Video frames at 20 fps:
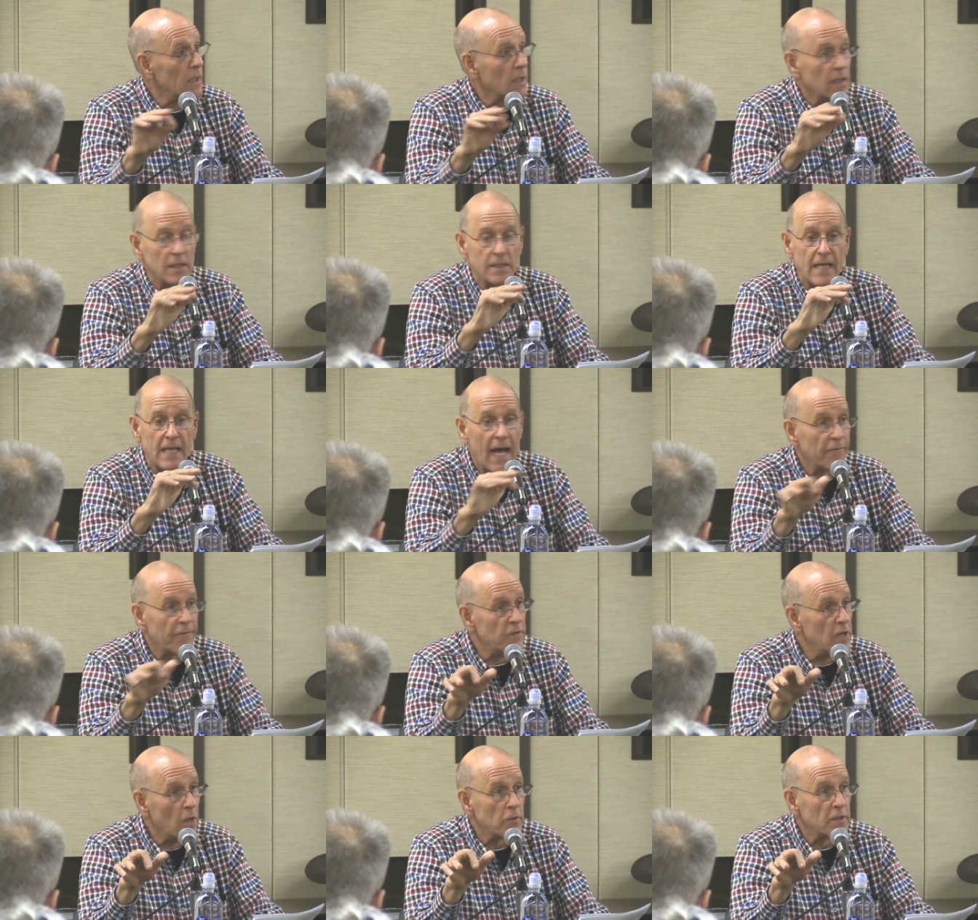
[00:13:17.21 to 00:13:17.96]
Because
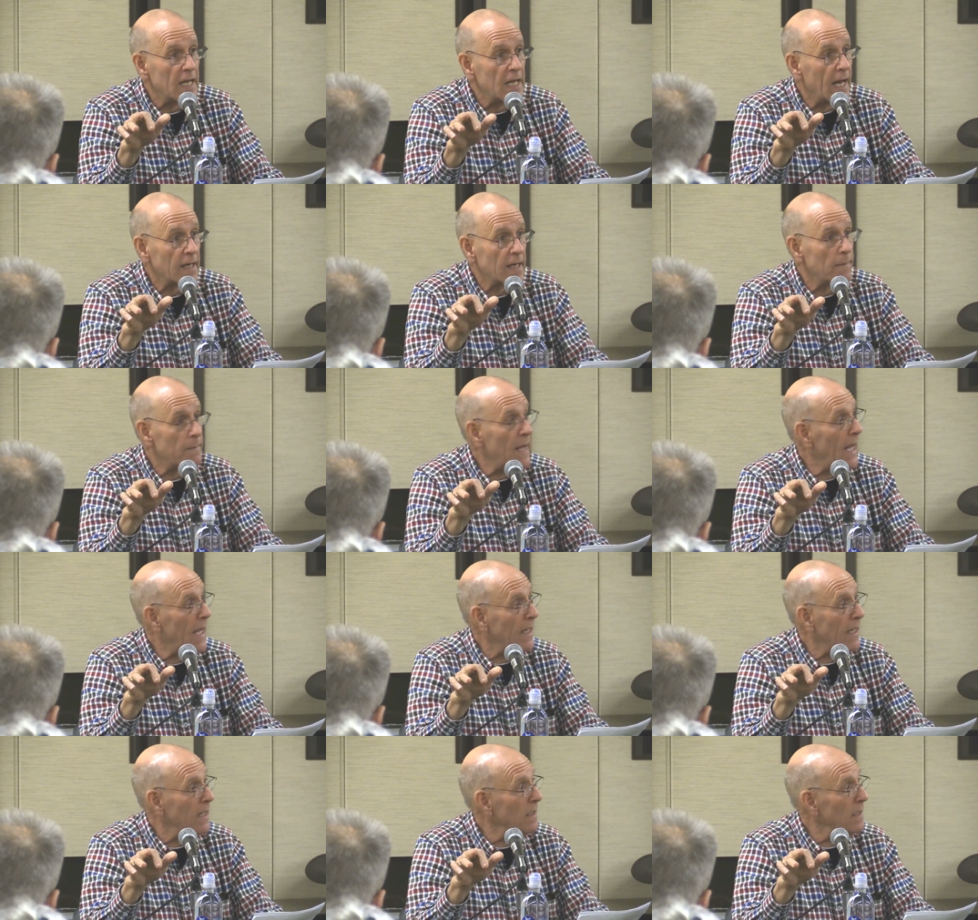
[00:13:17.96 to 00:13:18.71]
have no doubt
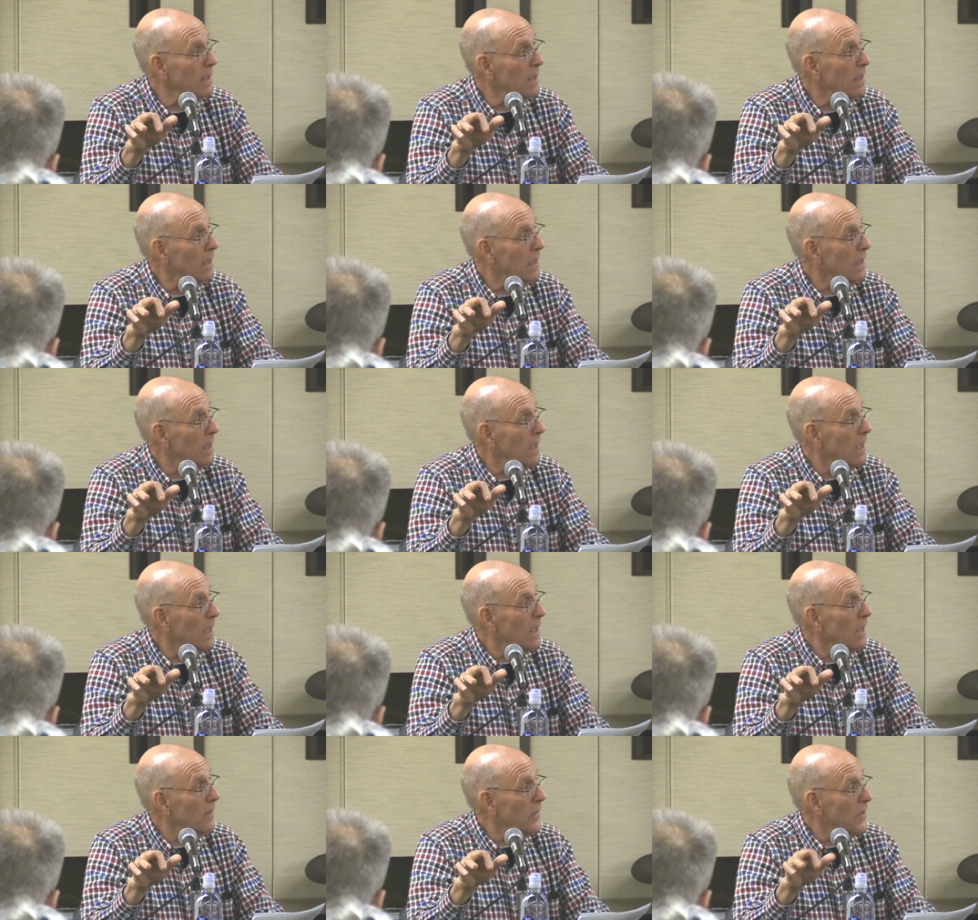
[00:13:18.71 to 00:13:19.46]
about it,
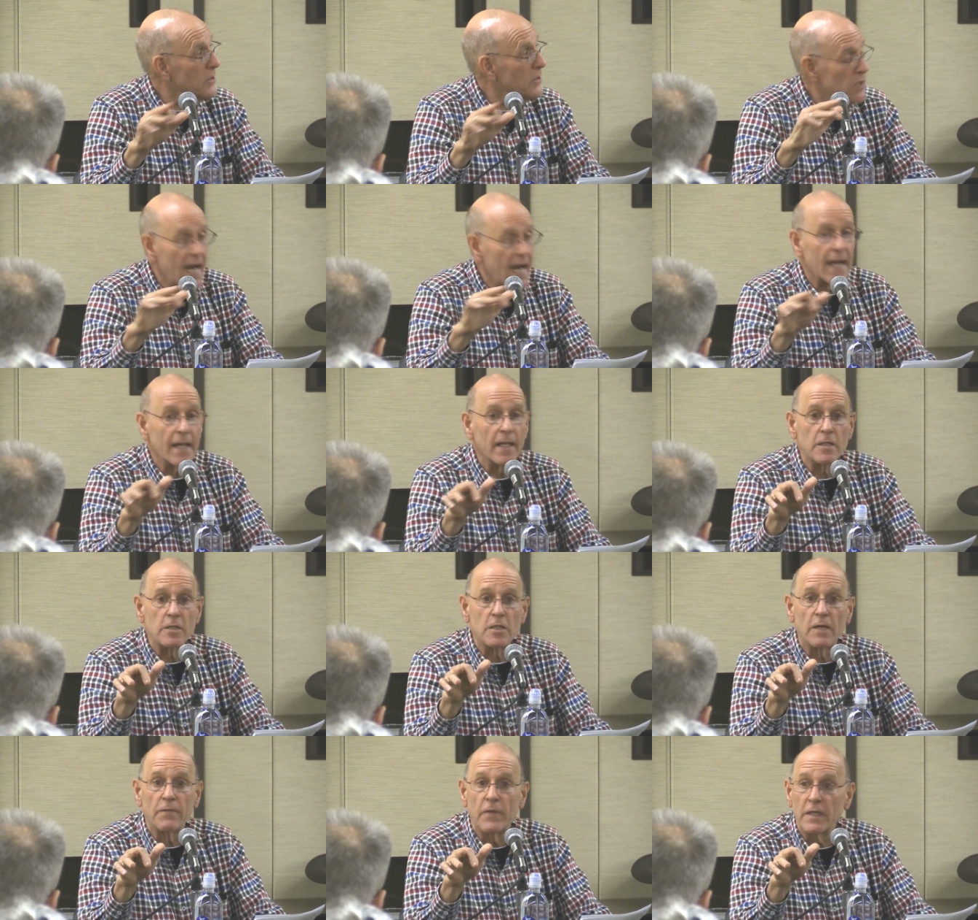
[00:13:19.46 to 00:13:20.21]
the
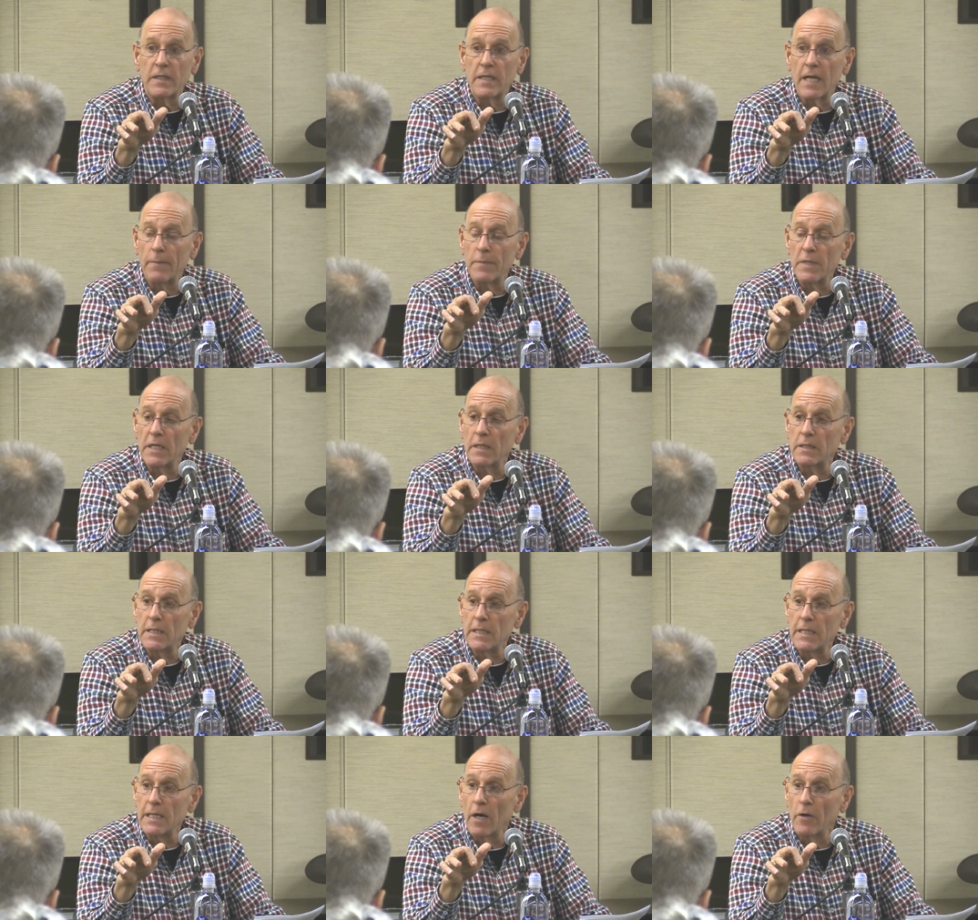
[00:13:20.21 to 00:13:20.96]
challenge of the
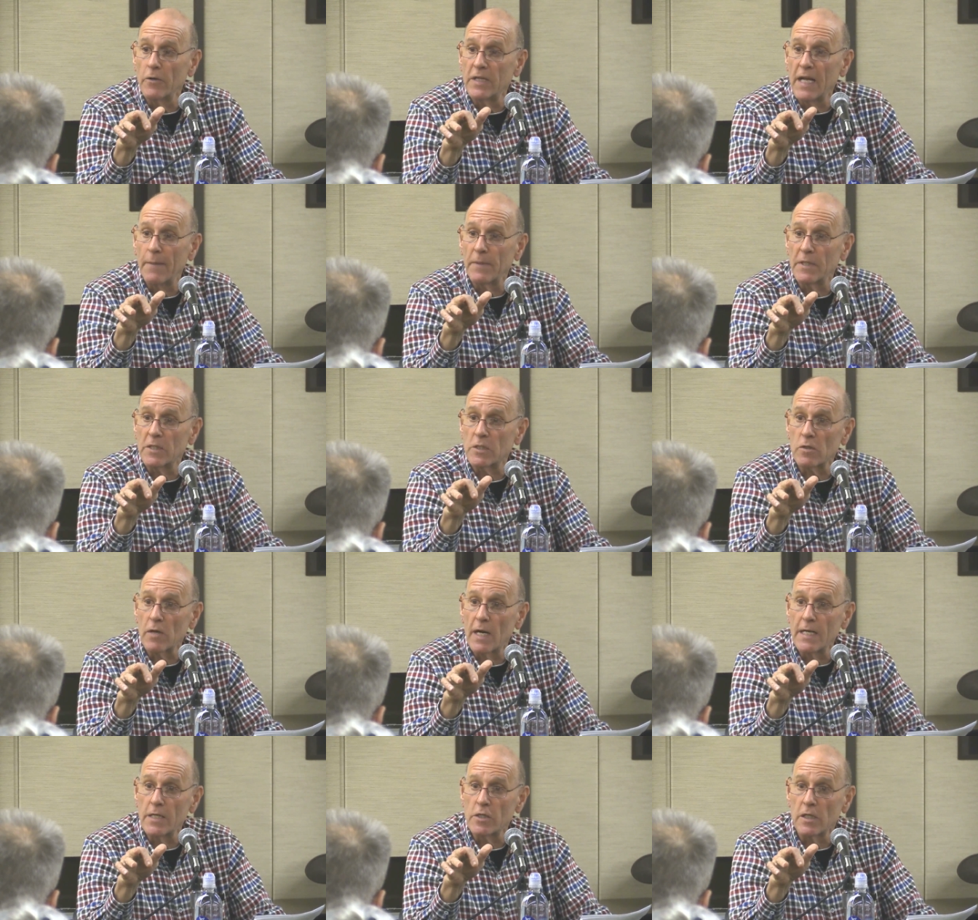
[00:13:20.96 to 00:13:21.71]
WTO
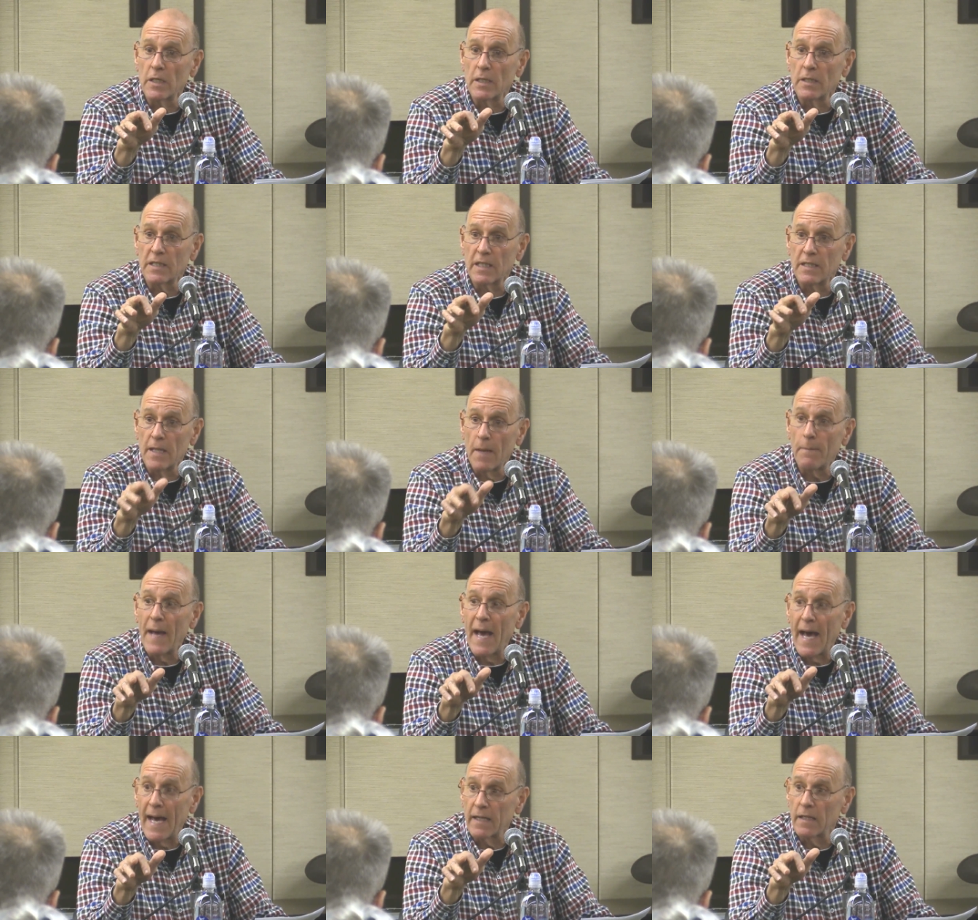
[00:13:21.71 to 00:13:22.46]
demonstrations and the
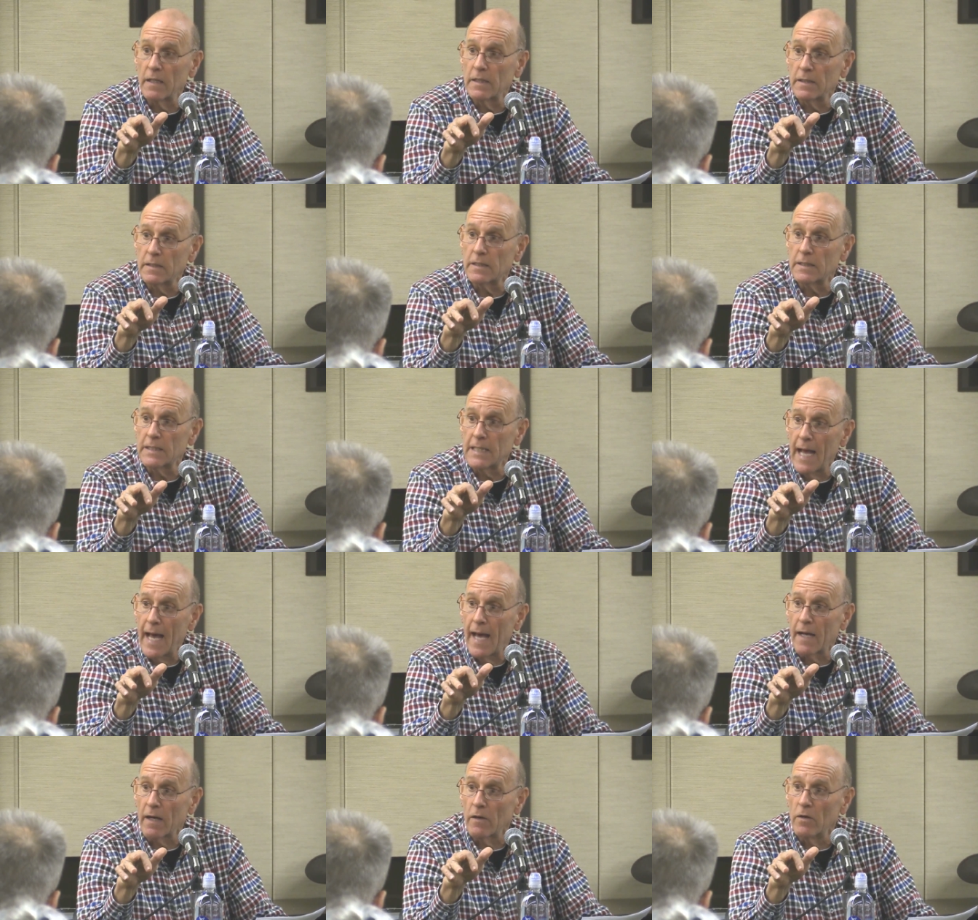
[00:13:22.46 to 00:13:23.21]
battle in
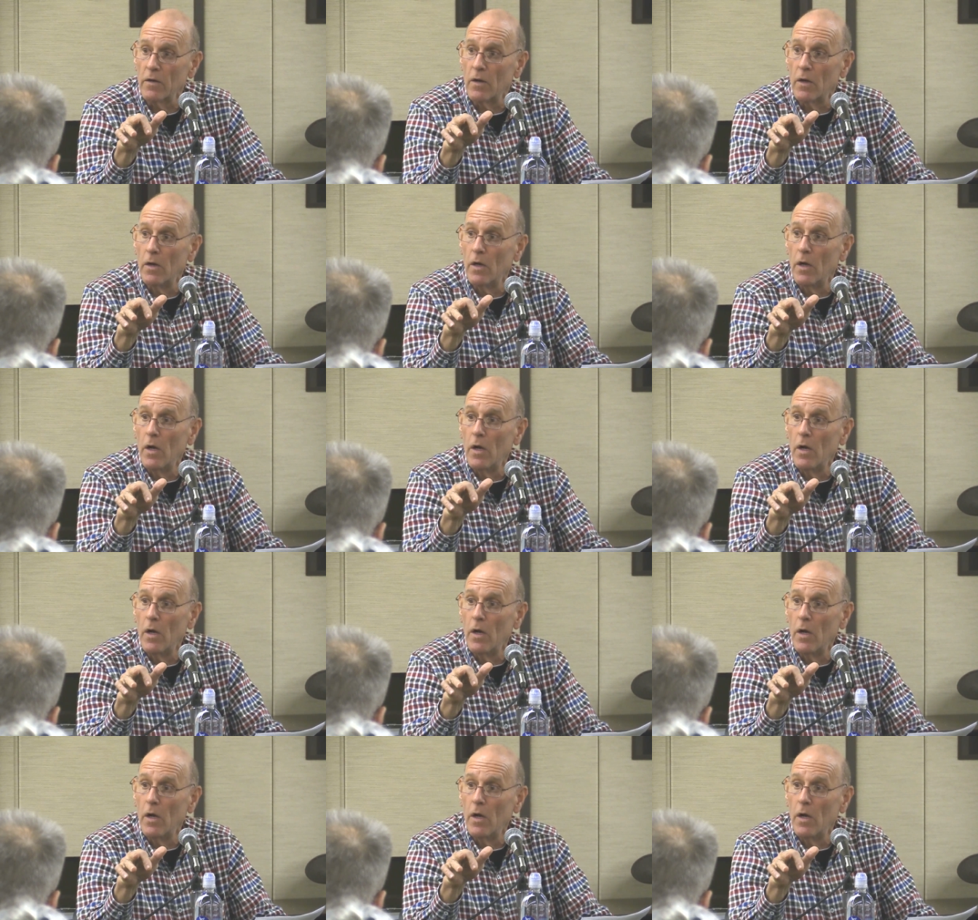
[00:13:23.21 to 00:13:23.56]
Seattle